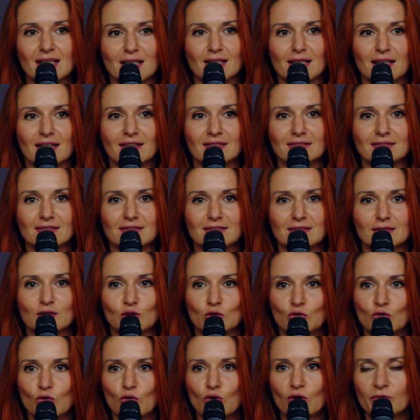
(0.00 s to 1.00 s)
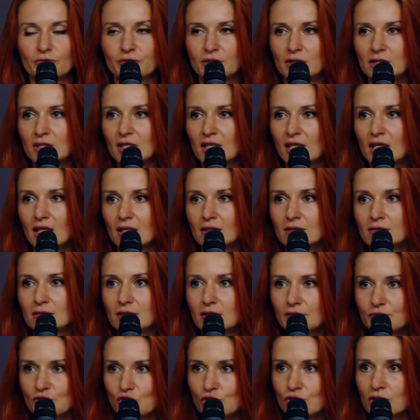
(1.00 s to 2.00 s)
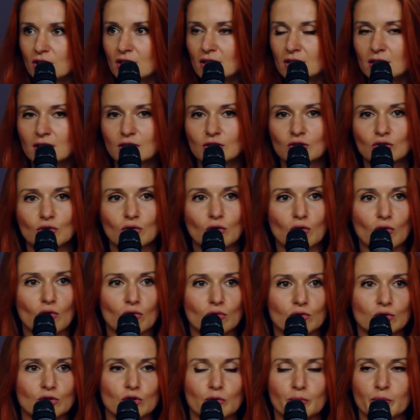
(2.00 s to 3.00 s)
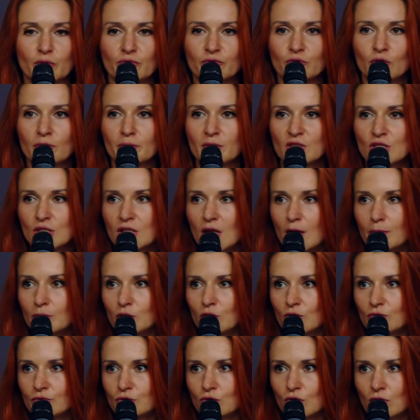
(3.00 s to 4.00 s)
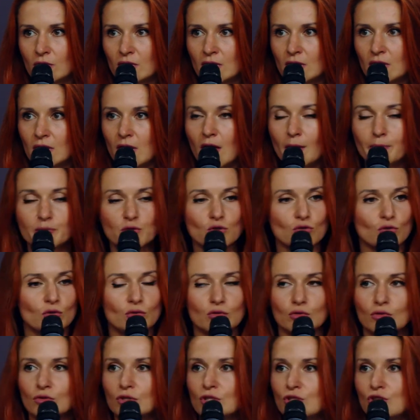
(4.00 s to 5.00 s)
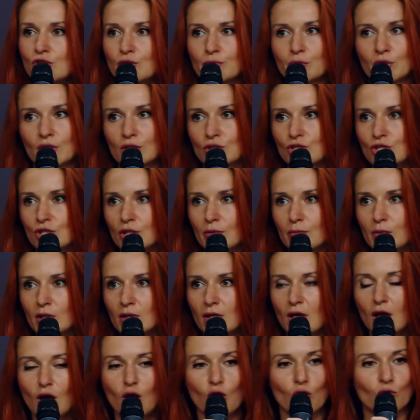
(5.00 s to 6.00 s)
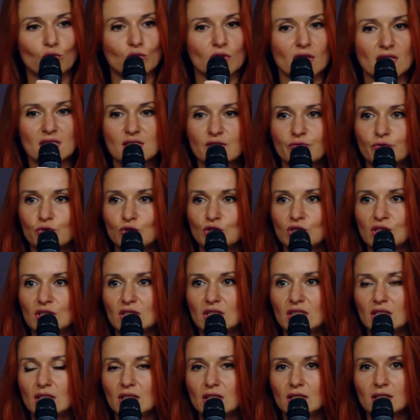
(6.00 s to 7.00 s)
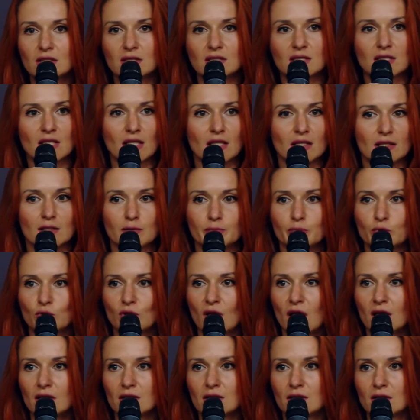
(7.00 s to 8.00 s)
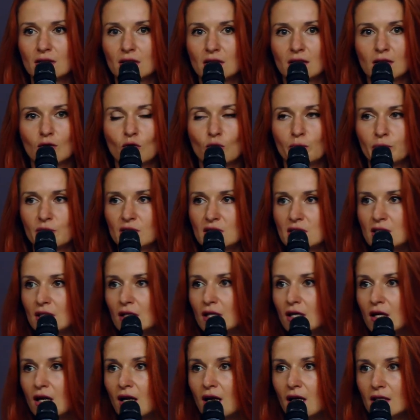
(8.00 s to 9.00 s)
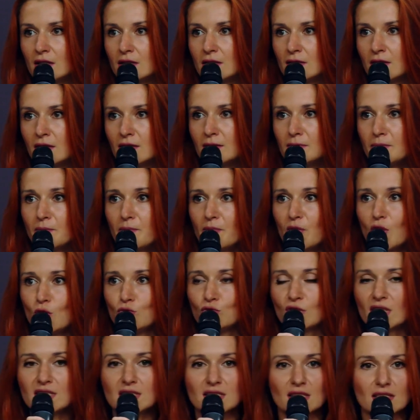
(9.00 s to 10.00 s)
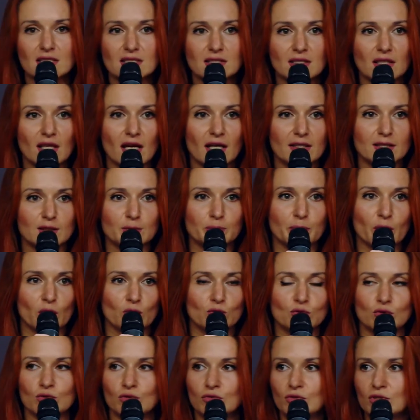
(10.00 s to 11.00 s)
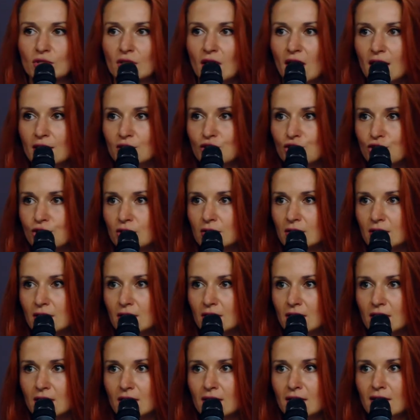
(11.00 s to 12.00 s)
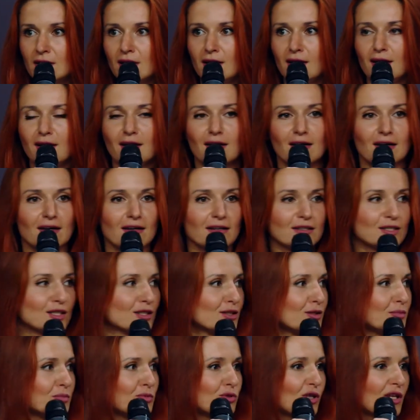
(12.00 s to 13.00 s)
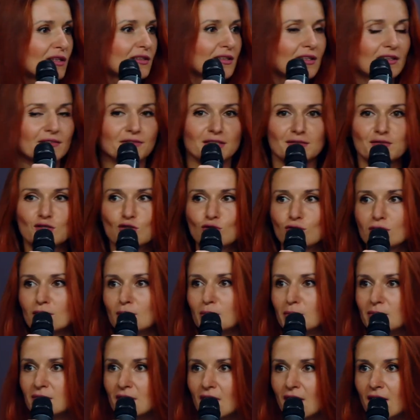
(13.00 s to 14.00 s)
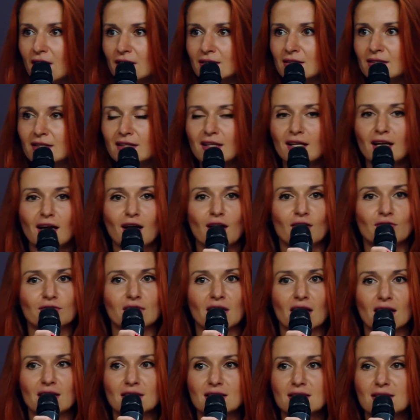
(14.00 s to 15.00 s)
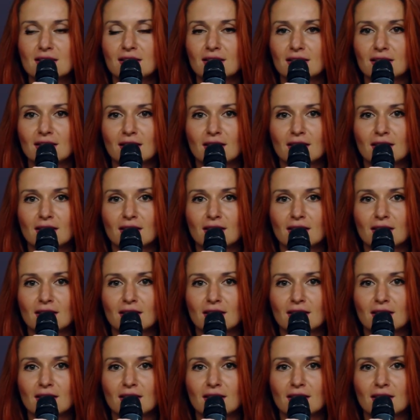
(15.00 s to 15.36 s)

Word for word: I believe that most of us volunteered before the war, back in 2014, before the full-scale invasion. Um, our drivers, our regional council members, uh, our